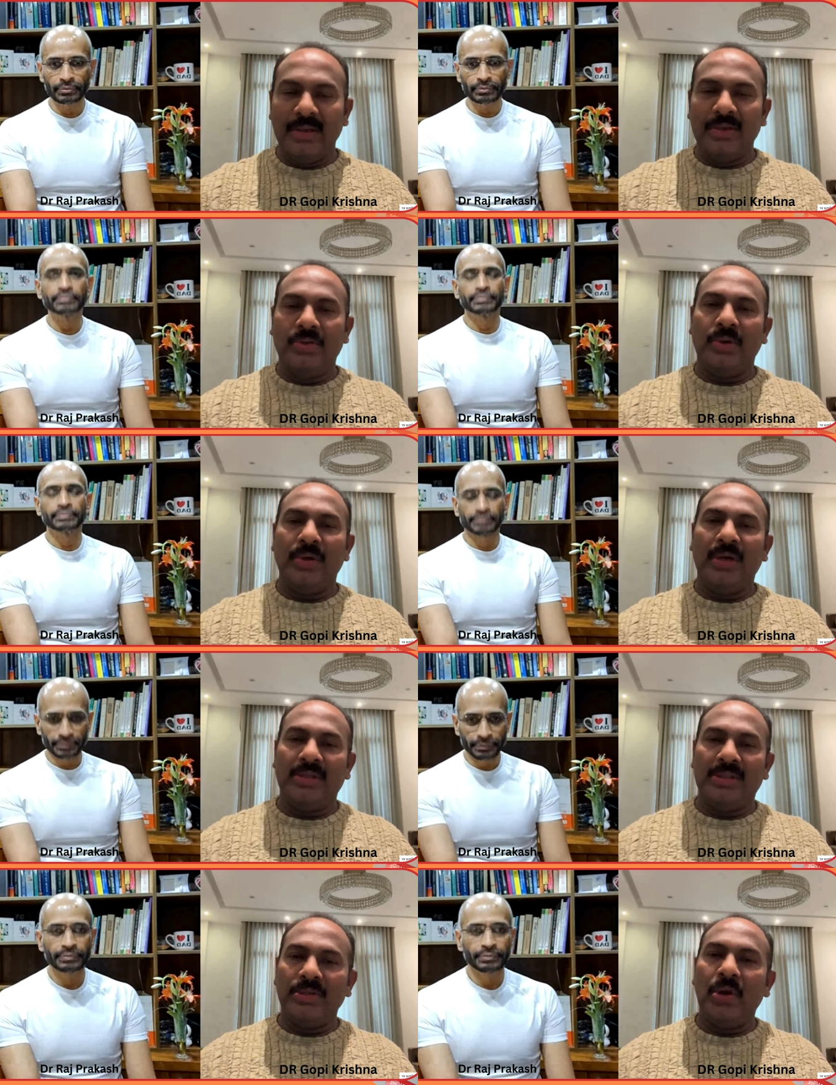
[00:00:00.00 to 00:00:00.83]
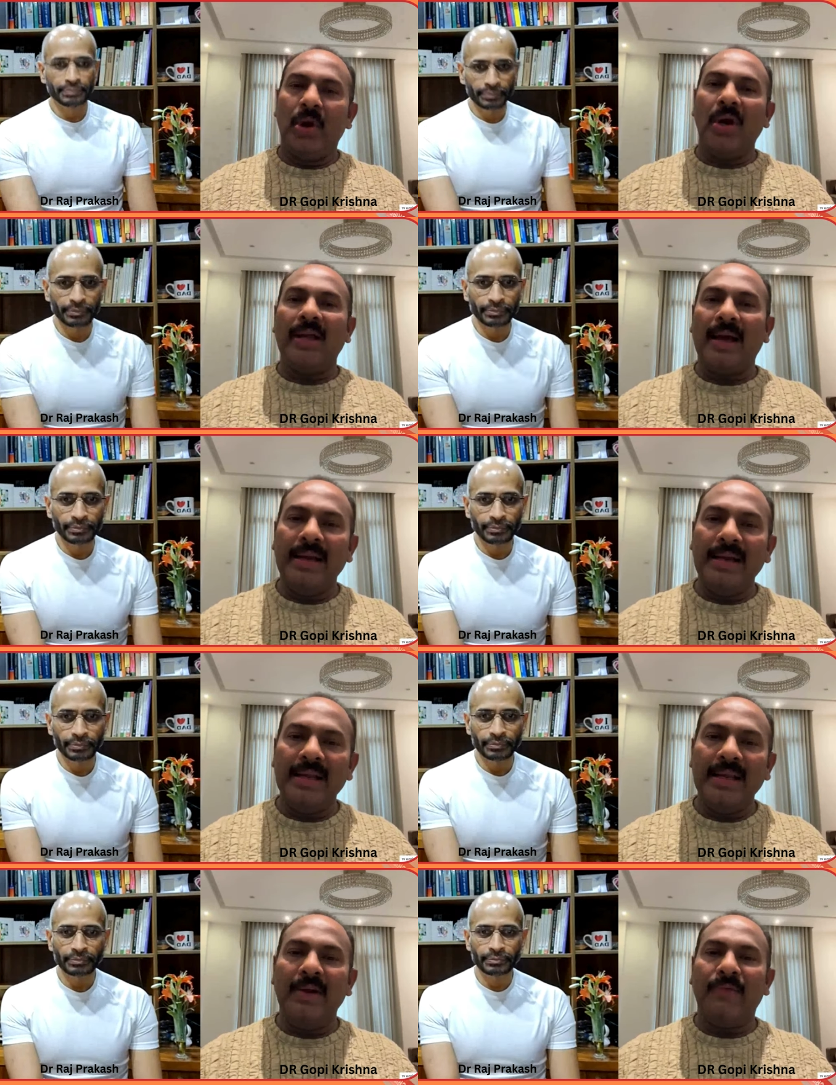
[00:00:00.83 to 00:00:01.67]
Speaker 1: So it's not
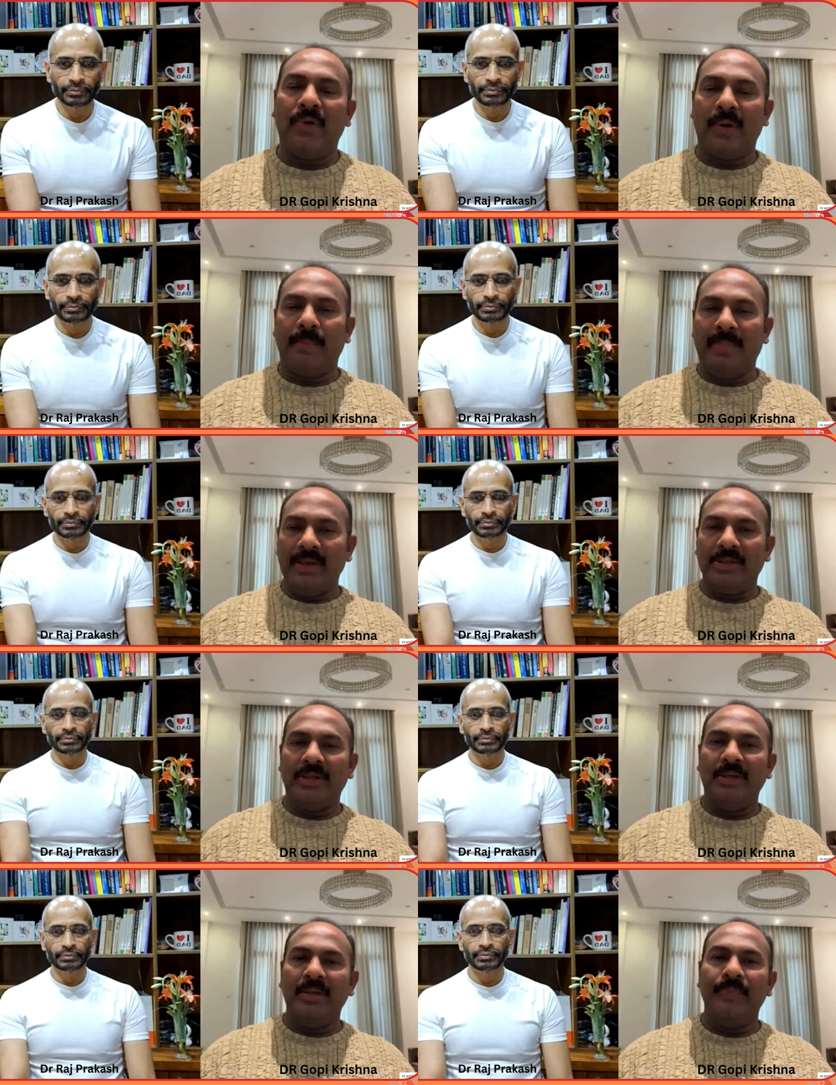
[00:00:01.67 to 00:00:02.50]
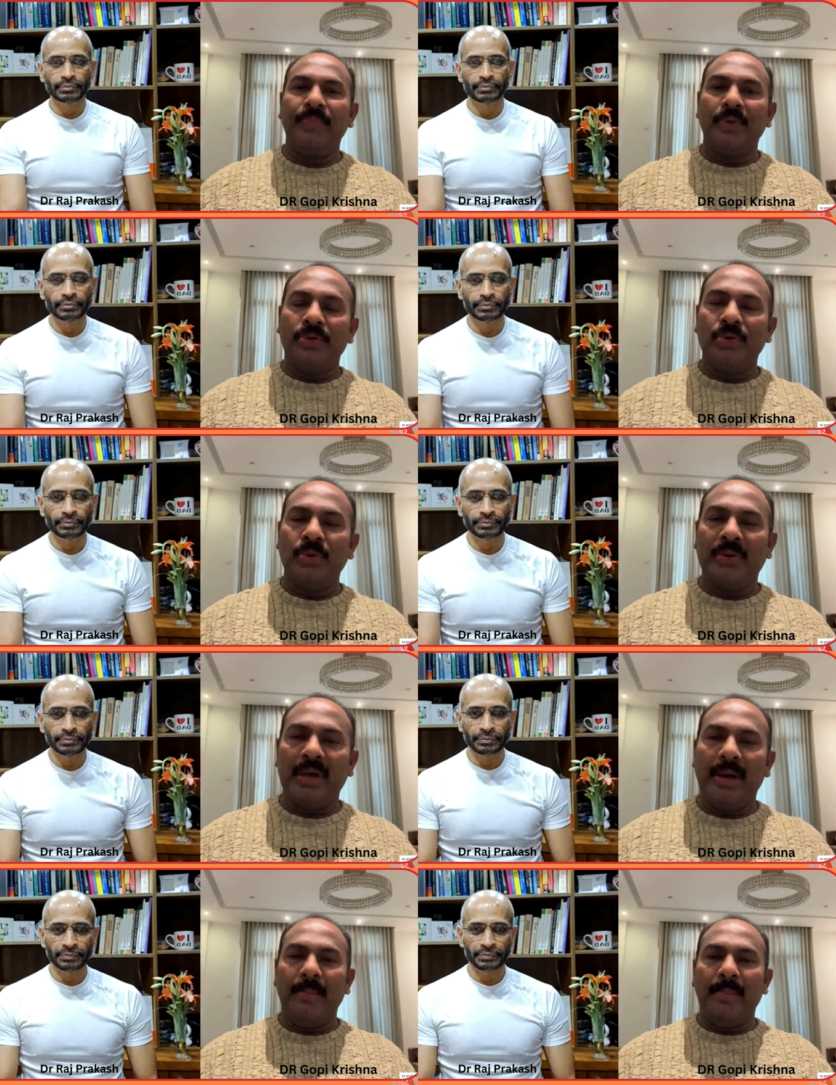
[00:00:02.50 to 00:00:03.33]
ideal for a patient to
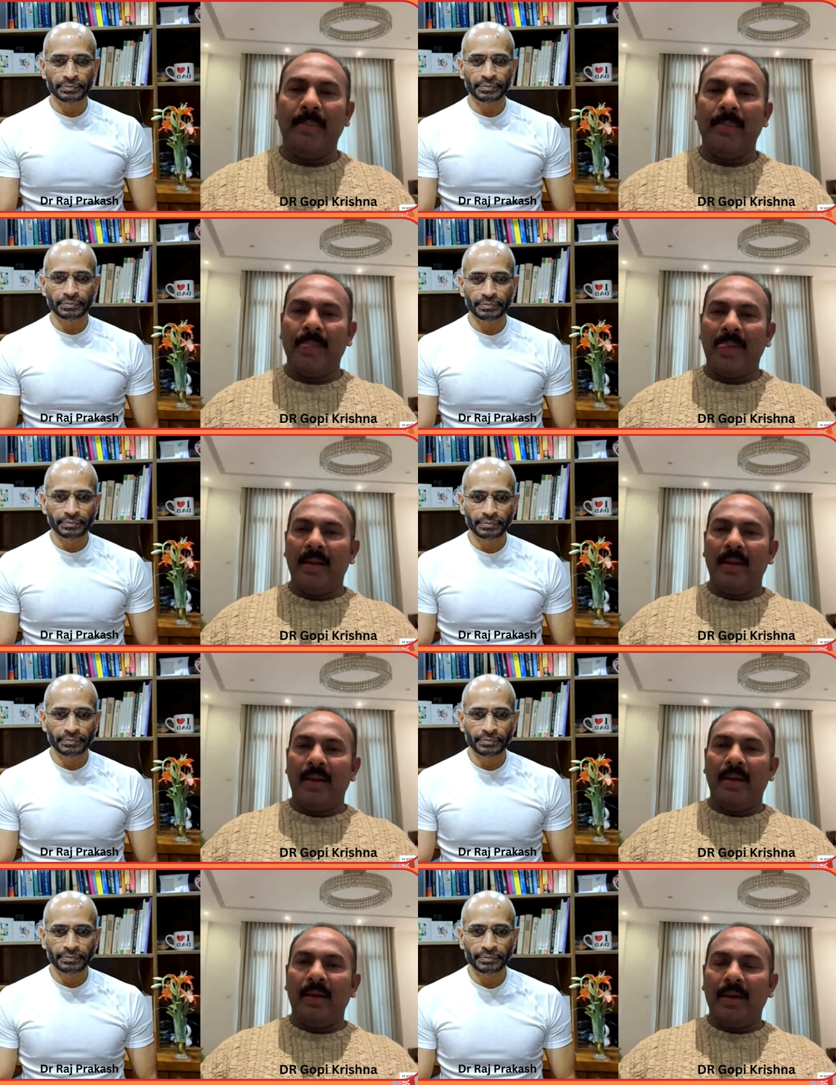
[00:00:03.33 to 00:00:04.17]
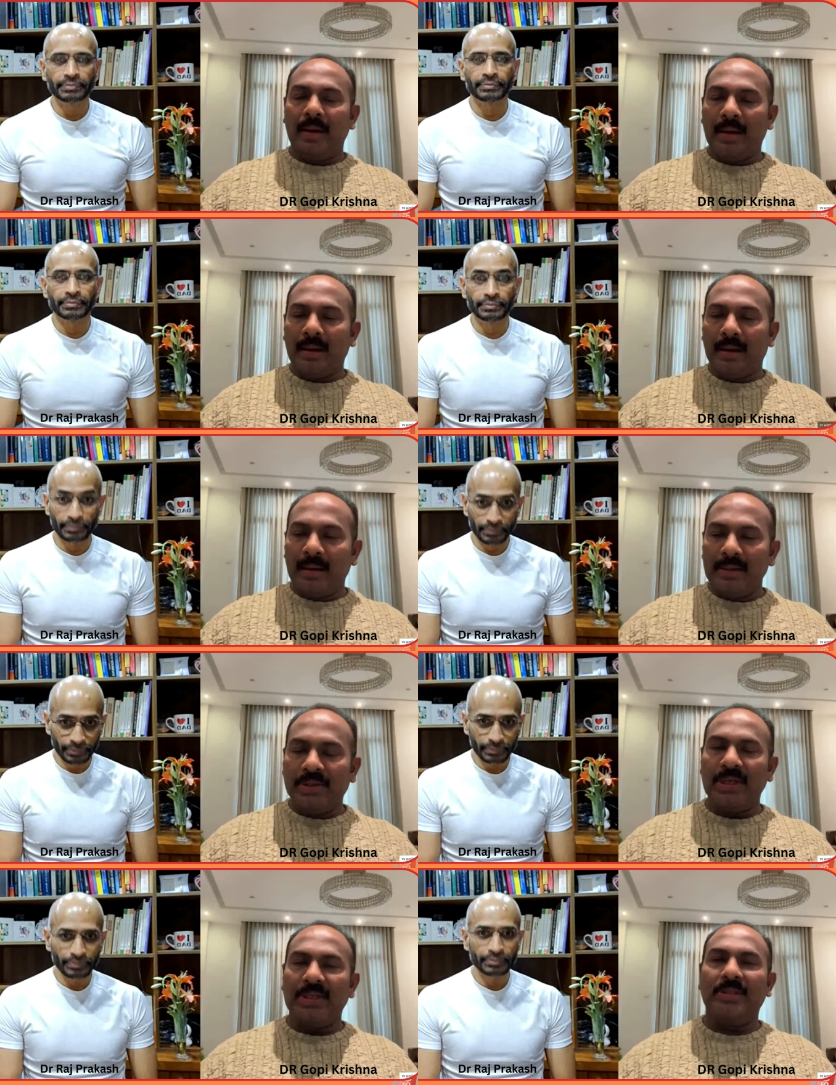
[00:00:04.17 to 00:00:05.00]
come uh,
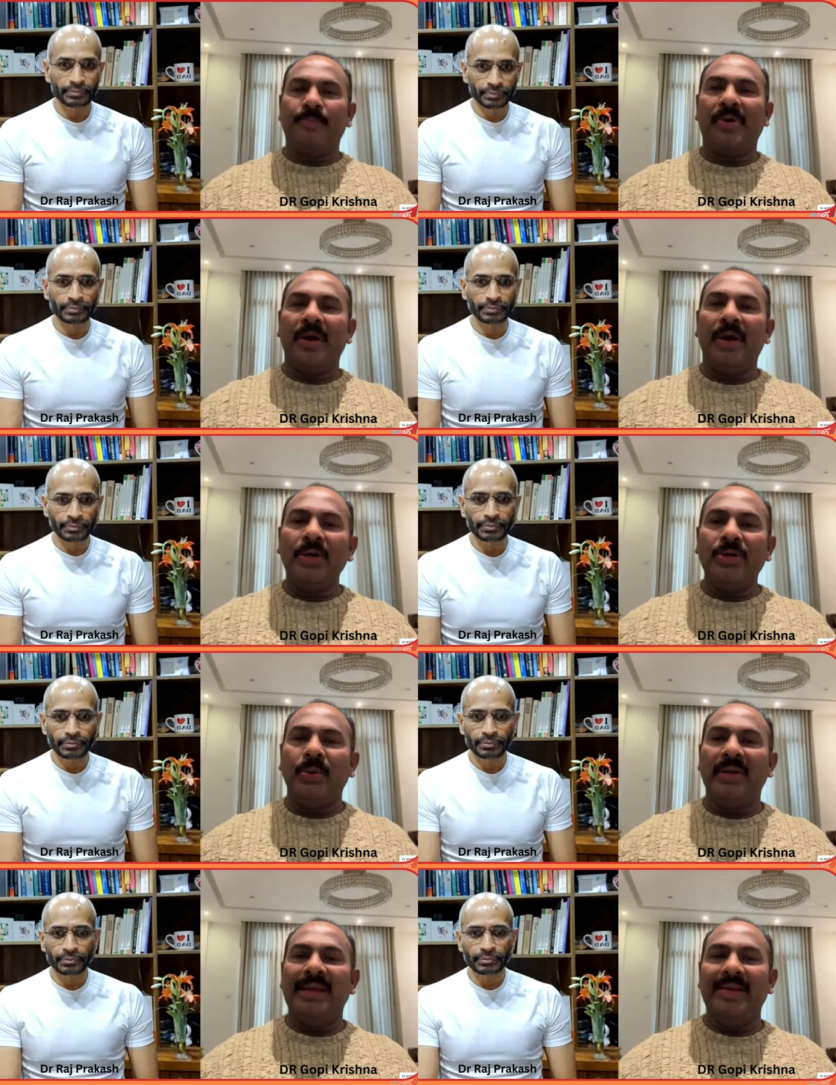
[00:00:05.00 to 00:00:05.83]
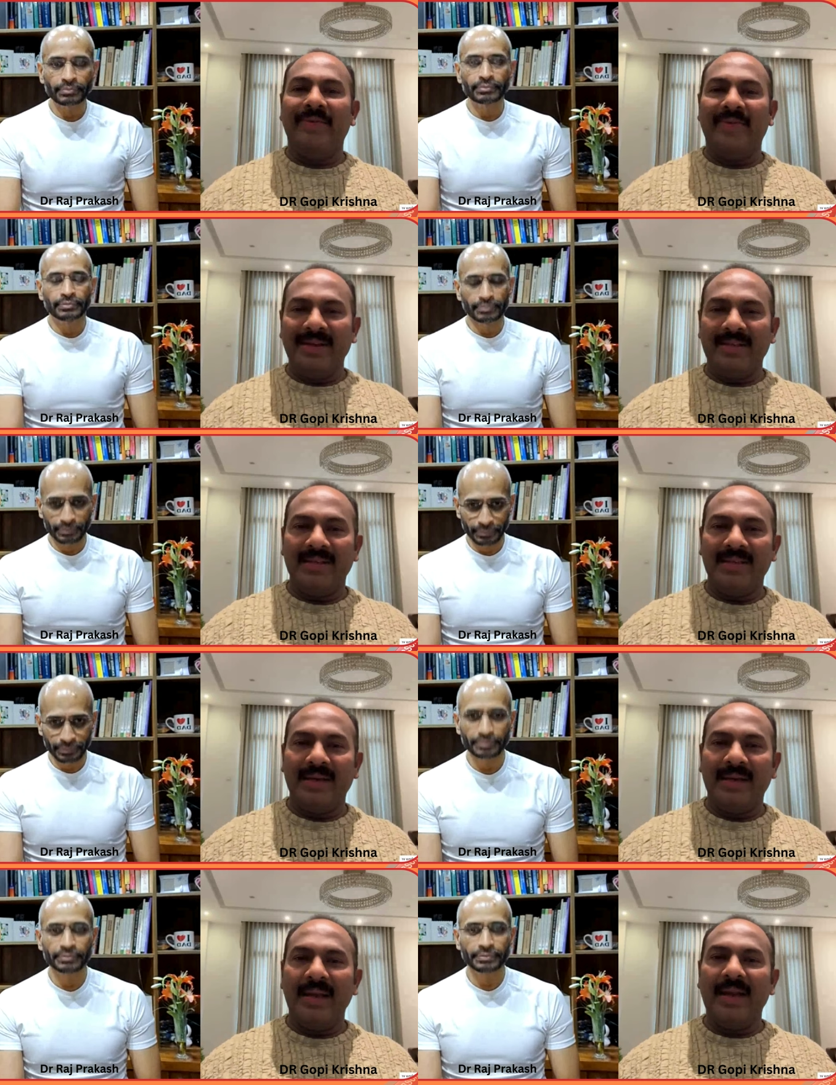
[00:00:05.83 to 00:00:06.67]
just prior to an event
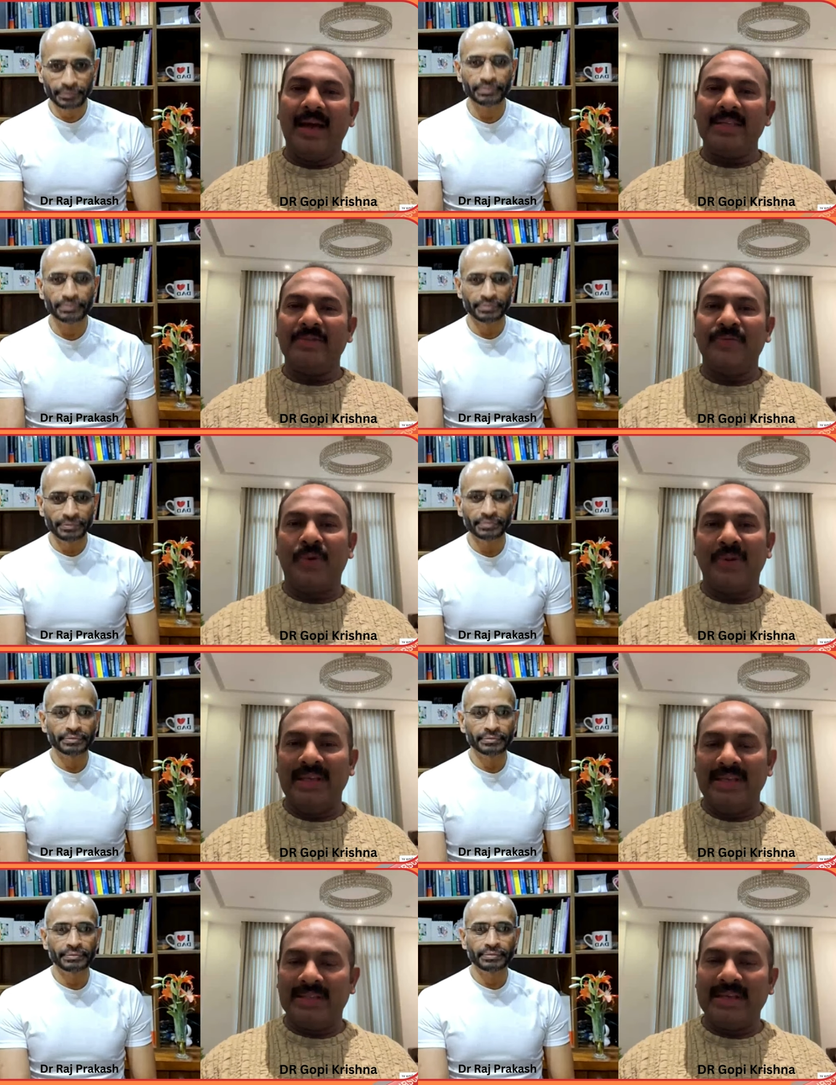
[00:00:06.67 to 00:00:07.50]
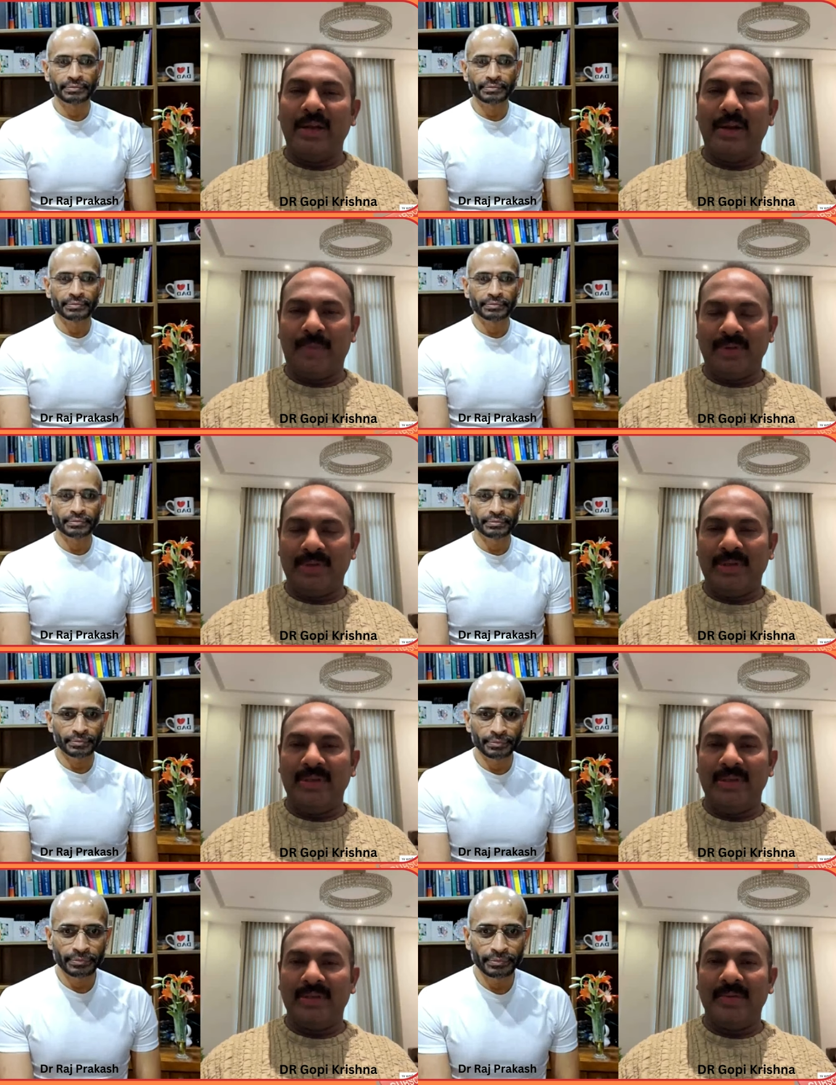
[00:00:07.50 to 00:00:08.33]
and ask hmm. for these kind of
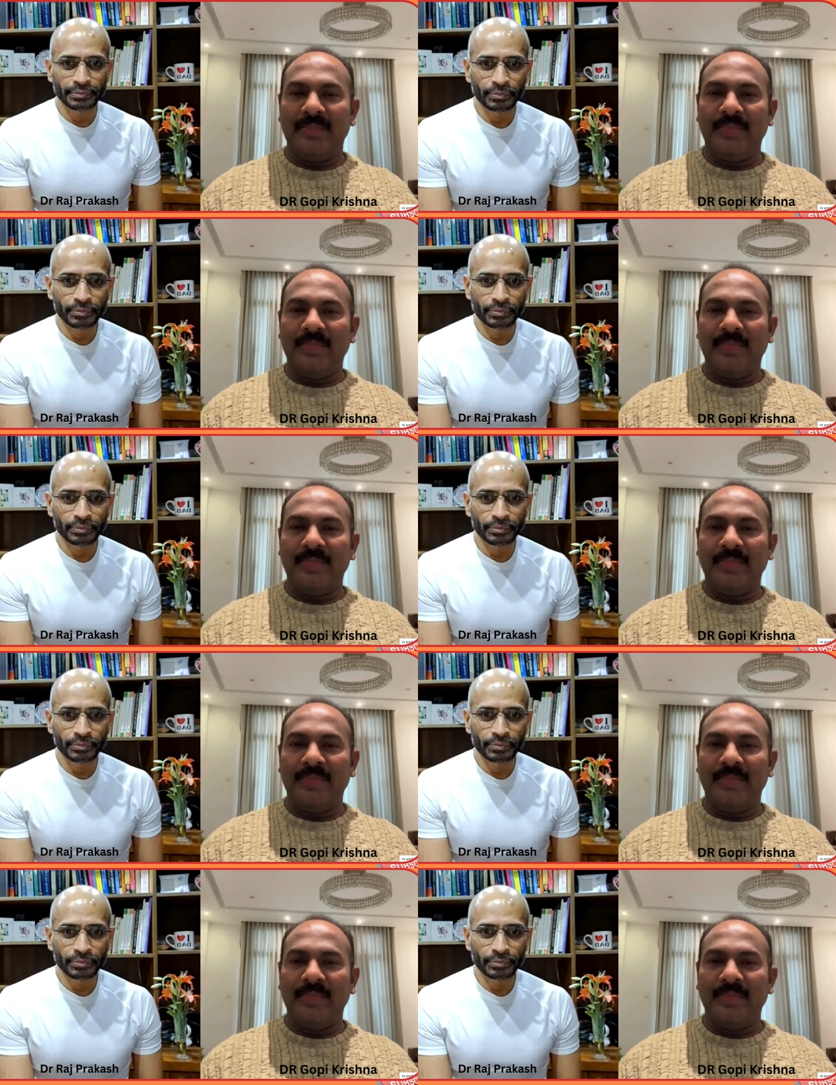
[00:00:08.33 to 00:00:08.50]
procedures.